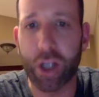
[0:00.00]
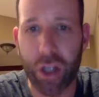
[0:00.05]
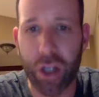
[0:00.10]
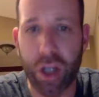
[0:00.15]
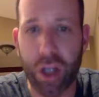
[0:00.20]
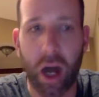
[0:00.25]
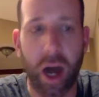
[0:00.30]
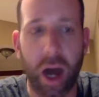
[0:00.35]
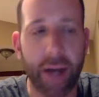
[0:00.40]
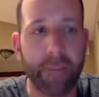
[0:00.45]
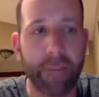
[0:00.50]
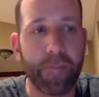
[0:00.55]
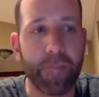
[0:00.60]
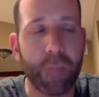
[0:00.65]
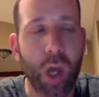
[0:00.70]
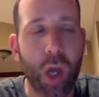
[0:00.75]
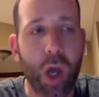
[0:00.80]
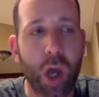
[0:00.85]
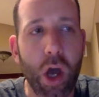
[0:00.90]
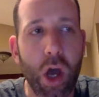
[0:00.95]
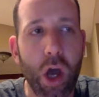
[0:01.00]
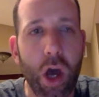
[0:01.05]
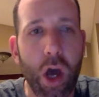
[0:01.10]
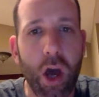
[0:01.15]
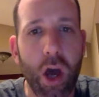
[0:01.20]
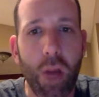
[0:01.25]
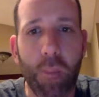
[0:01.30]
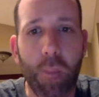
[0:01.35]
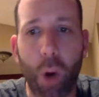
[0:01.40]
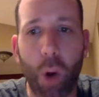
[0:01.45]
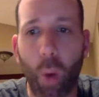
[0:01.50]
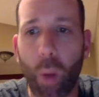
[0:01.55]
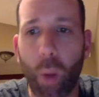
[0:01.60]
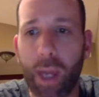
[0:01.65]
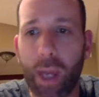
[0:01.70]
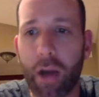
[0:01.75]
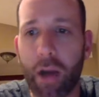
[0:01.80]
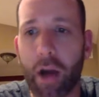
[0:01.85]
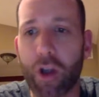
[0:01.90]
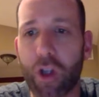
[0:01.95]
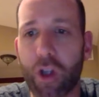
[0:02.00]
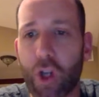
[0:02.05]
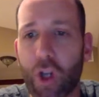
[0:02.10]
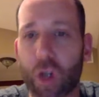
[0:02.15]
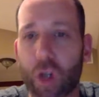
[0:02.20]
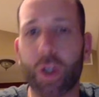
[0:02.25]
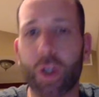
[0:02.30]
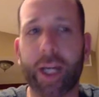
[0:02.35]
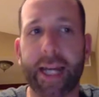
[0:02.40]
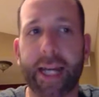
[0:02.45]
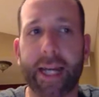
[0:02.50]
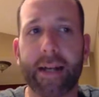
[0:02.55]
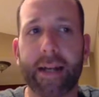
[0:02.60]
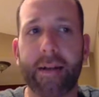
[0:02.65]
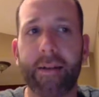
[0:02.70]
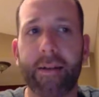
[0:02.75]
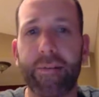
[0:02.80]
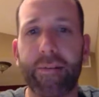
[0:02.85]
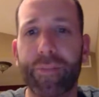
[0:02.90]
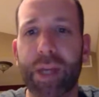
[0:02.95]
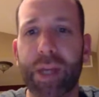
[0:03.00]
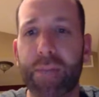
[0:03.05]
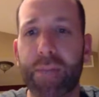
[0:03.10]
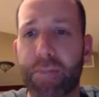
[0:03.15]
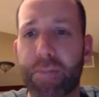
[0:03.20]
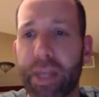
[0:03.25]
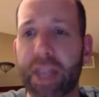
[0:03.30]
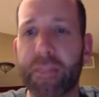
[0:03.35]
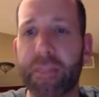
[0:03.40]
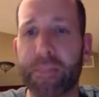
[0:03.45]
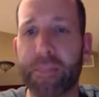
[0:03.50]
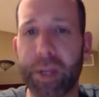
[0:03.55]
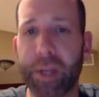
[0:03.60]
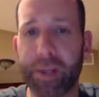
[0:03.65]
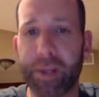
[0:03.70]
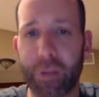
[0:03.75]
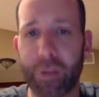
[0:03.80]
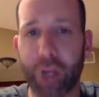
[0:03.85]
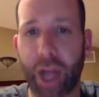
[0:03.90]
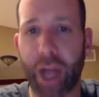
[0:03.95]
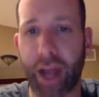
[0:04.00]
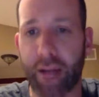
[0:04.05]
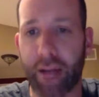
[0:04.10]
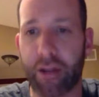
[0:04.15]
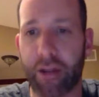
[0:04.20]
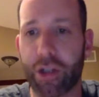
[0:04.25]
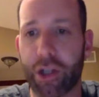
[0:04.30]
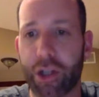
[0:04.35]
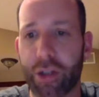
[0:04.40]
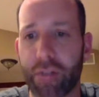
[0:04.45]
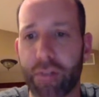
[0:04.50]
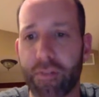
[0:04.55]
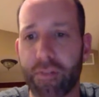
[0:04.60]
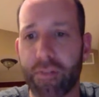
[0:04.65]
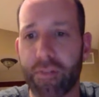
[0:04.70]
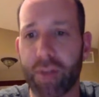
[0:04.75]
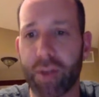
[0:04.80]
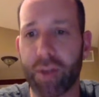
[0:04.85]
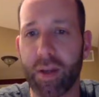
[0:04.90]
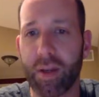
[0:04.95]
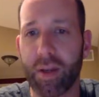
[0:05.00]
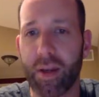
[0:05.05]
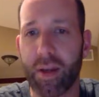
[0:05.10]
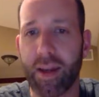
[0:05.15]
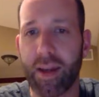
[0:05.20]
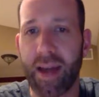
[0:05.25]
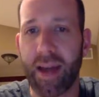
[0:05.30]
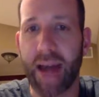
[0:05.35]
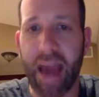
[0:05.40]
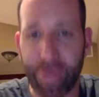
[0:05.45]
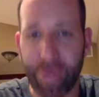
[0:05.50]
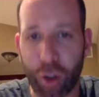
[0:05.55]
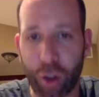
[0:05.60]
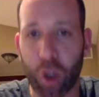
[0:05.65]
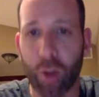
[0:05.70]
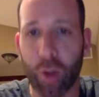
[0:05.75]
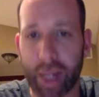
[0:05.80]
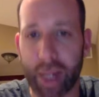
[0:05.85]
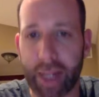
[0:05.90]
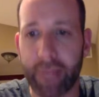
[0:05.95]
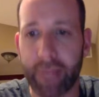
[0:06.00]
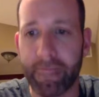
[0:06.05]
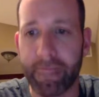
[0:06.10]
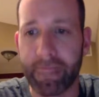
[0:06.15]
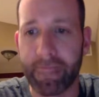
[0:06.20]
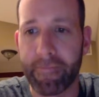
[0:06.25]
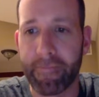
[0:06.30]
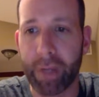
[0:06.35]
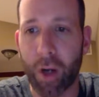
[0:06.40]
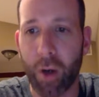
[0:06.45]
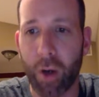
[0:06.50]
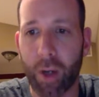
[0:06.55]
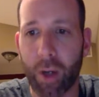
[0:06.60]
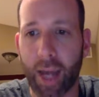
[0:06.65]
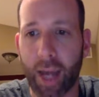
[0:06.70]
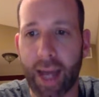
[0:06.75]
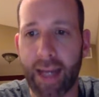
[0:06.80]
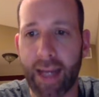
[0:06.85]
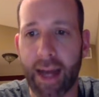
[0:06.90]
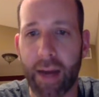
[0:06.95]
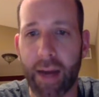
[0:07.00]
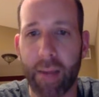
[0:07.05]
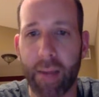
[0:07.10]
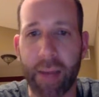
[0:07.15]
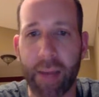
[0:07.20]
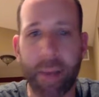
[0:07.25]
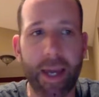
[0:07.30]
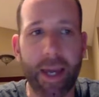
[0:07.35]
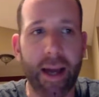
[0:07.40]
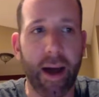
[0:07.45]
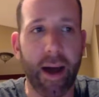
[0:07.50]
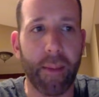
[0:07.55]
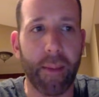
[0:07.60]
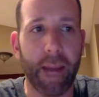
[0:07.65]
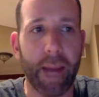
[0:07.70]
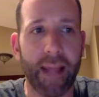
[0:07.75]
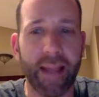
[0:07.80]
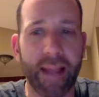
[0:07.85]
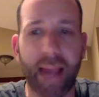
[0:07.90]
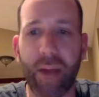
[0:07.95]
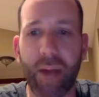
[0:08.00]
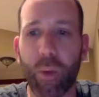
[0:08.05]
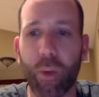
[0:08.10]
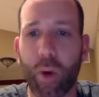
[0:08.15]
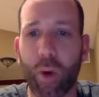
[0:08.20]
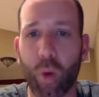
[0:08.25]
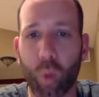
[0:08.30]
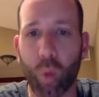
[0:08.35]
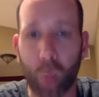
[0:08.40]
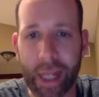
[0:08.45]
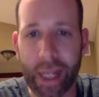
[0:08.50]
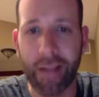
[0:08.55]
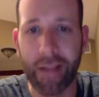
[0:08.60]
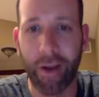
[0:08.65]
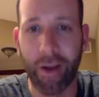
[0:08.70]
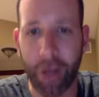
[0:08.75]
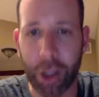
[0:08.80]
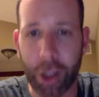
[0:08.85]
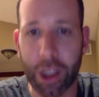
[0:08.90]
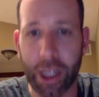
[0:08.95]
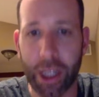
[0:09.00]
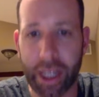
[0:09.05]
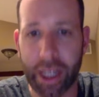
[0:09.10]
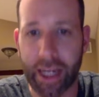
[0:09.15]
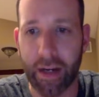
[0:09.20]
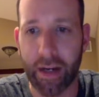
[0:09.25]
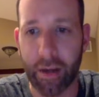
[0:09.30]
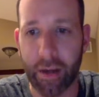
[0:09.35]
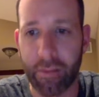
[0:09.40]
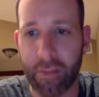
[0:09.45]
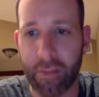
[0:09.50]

on, but we are turning the Biz Builder Challenge evergreen. Okay, now maybe and we're relaunching it here,